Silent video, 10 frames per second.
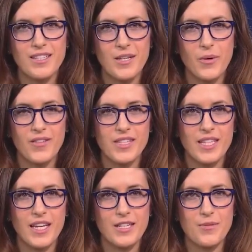see one of his
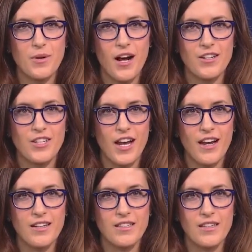latest
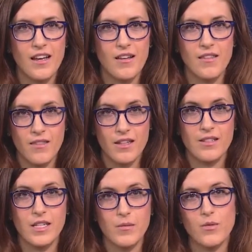projects uh, that his
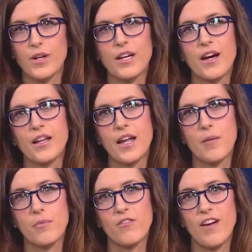team was working on in
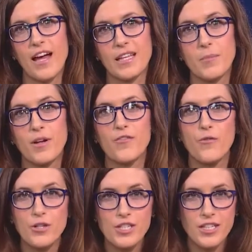Apple Valley, but
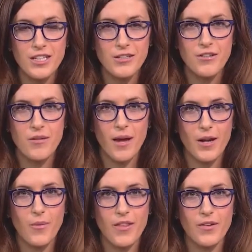unfortunately, due to the
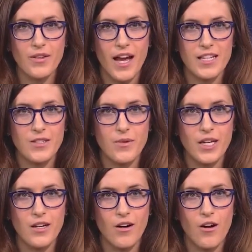bad weather last
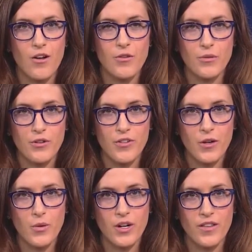week, all the
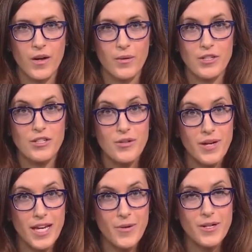roofing work they were
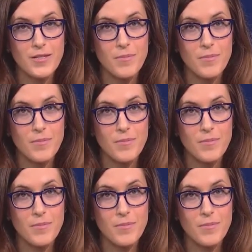doing was